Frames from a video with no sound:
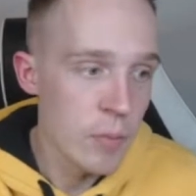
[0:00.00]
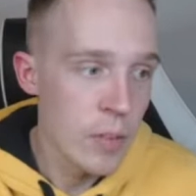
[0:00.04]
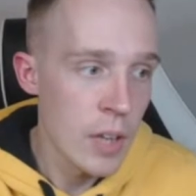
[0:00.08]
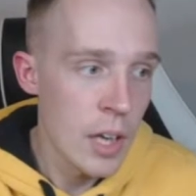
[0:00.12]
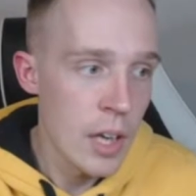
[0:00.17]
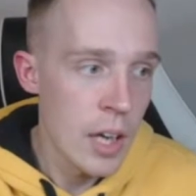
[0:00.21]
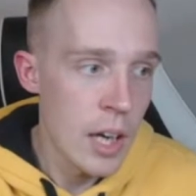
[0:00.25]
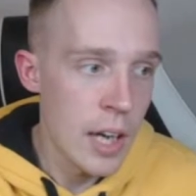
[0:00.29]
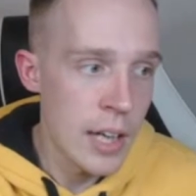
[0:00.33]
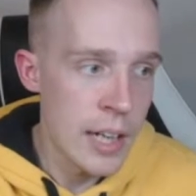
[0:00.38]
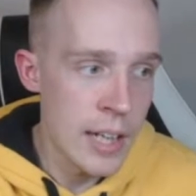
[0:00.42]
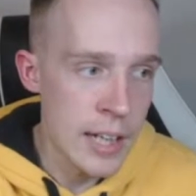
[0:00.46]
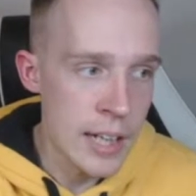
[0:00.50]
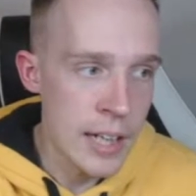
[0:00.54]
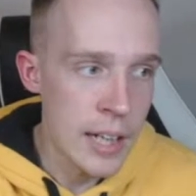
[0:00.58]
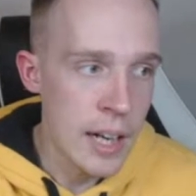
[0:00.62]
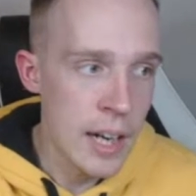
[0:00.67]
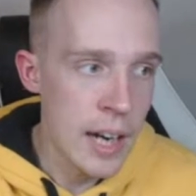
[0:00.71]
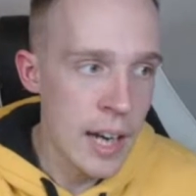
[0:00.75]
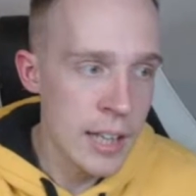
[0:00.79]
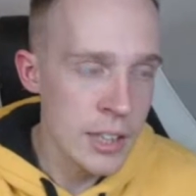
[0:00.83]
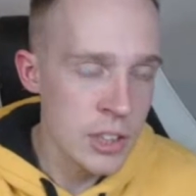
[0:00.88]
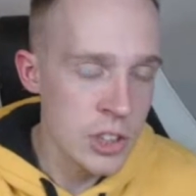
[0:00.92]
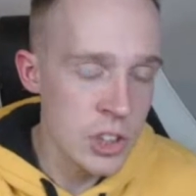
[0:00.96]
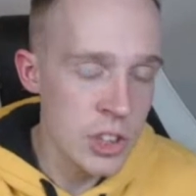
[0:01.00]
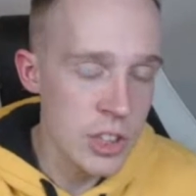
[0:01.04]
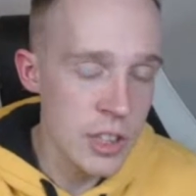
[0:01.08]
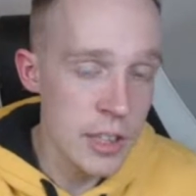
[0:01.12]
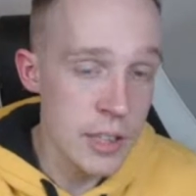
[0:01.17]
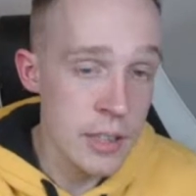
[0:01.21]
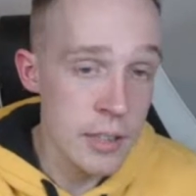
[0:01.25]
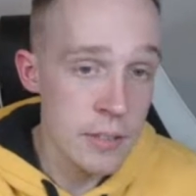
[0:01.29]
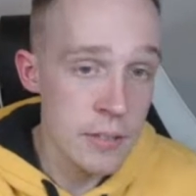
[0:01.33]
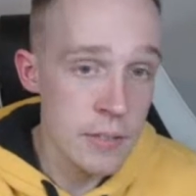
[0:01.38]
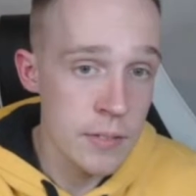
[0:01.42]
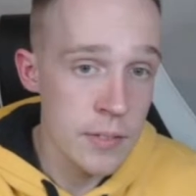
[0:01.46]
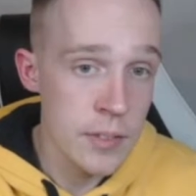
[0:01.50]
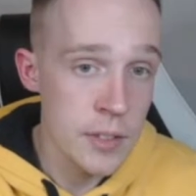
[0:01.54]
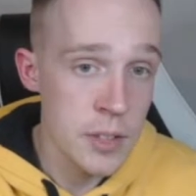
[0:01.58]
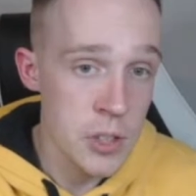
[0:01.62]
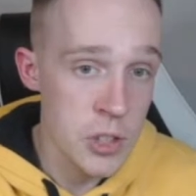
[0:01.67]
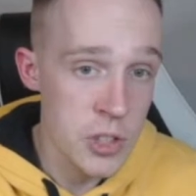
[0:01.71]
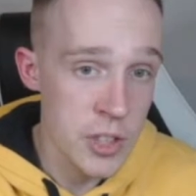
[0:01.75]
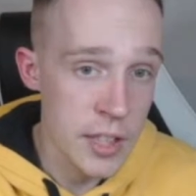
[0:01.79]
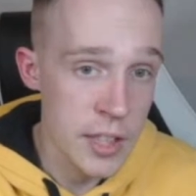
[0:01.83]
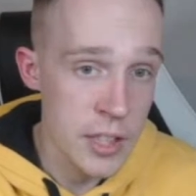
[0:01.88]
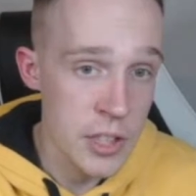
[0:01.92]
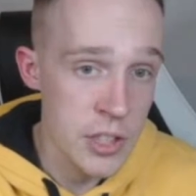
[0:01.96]
And then the last year they
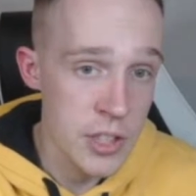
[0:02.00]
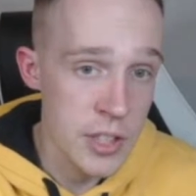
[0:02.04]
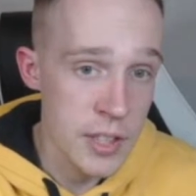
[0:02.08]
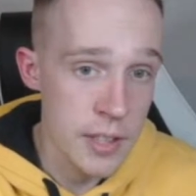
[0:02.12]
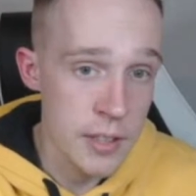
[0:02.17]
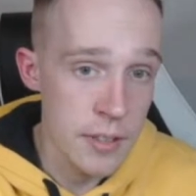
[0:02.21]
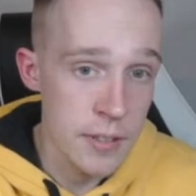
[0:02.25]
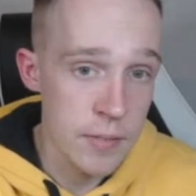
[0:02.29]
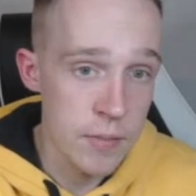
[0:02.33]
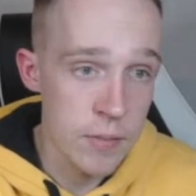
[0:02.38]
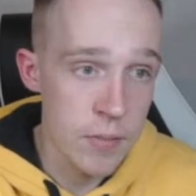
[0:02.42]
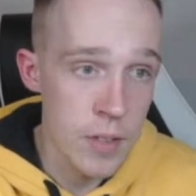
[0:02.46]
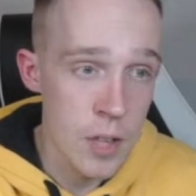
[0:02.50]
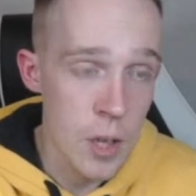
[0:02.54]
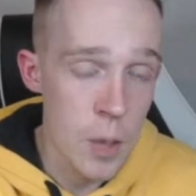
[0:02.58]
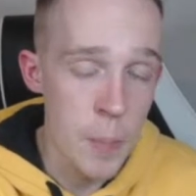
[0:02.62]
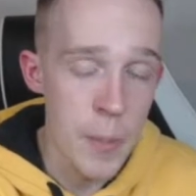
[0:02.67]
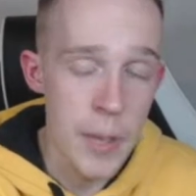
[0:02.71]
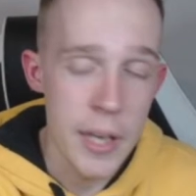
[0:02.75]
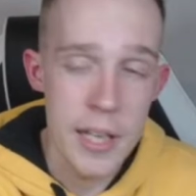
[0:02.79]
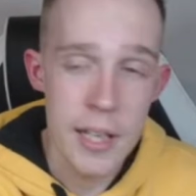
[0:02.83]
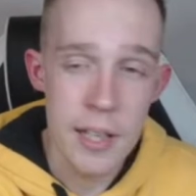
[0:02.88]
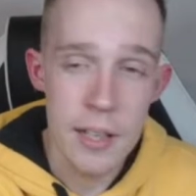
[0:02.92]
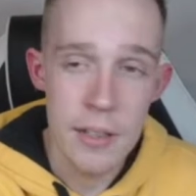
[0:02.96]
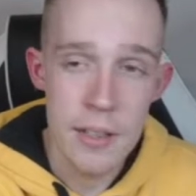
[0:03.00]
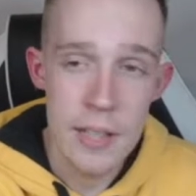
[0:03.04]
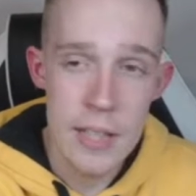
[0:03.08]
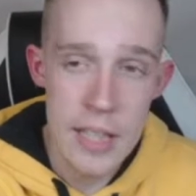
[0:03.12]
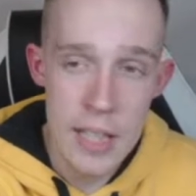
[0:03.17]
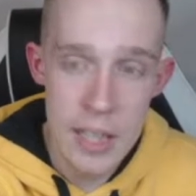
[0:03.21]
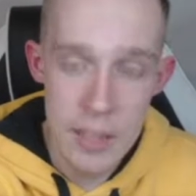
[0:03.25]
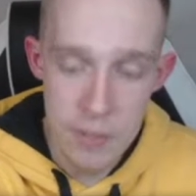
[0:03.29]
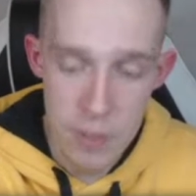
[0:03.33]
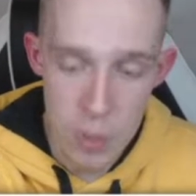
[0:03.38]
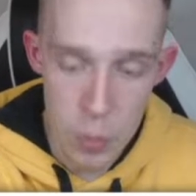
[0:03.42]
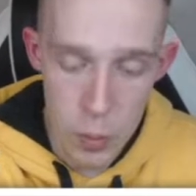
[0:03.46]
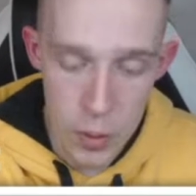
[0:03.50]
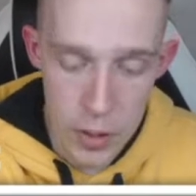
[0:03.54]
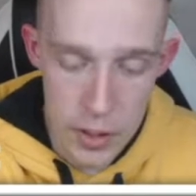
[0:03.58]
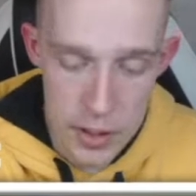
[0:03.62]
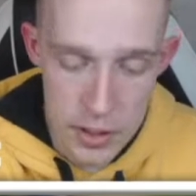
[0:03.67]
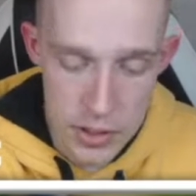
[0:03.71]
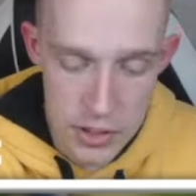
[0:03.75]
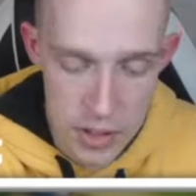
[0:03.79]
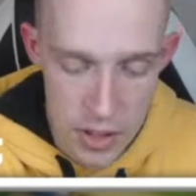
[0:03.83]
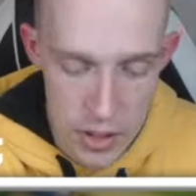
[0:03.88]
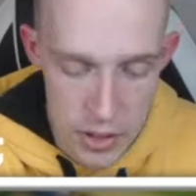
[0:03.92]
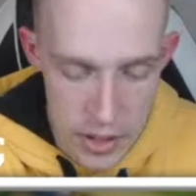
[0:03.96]
changed it and made it even worse
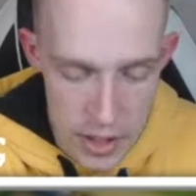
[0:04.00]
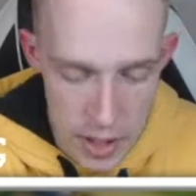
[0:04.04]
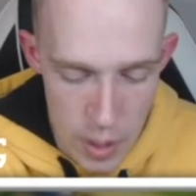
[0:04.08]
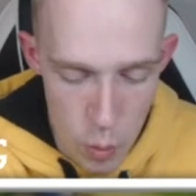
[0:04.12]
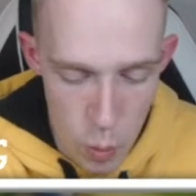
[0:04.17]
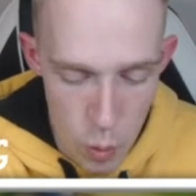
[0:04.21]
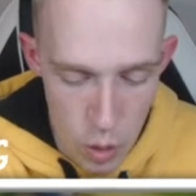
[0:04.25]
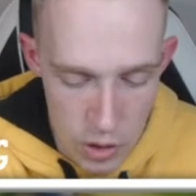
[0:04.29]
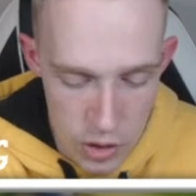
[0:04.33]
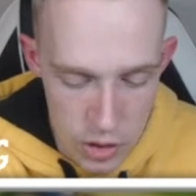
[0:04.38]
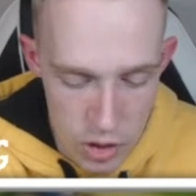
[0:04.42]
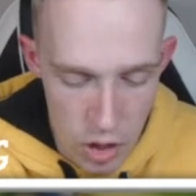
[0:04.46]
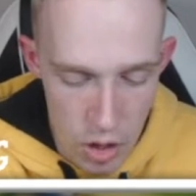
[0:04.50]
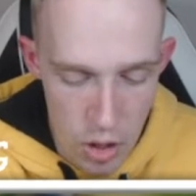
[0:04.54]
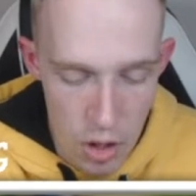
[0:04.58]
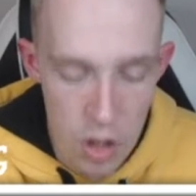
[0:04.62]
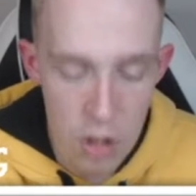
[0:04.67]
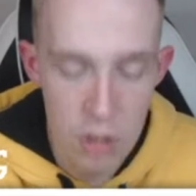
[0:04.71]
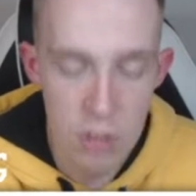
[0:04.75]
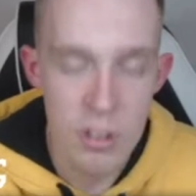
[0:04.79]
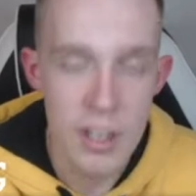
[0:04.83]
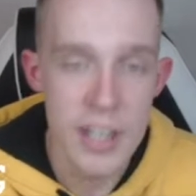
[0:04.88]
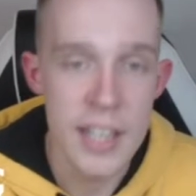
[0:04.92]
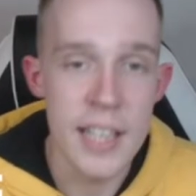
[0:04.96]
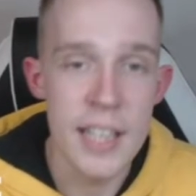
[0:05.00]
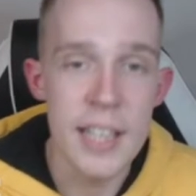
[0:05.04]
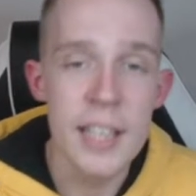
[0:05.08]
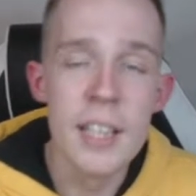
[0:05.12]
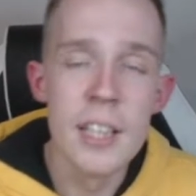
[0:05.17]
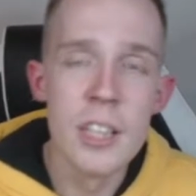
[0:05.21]
than it was already.